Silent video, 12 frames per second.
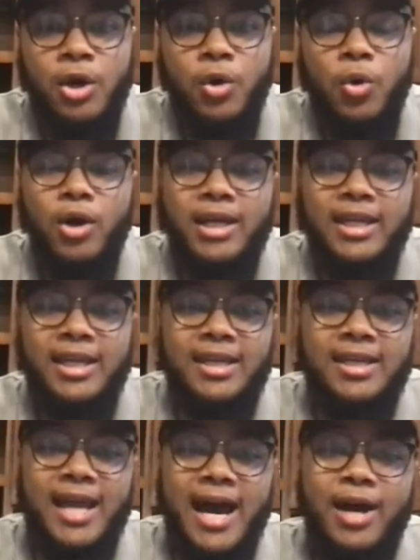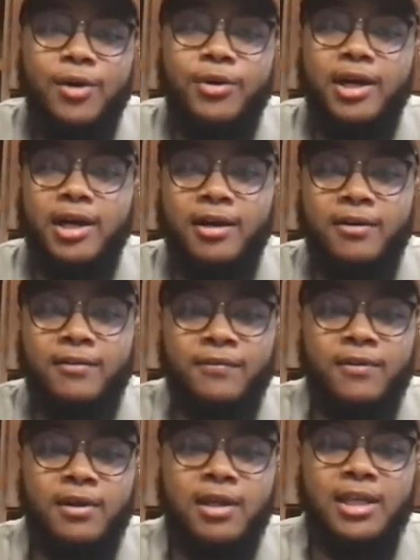on getting out of
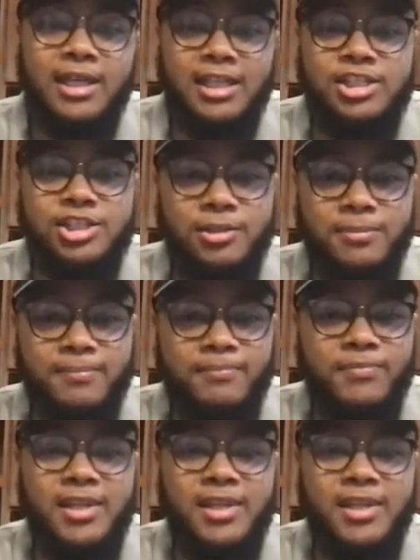Egypt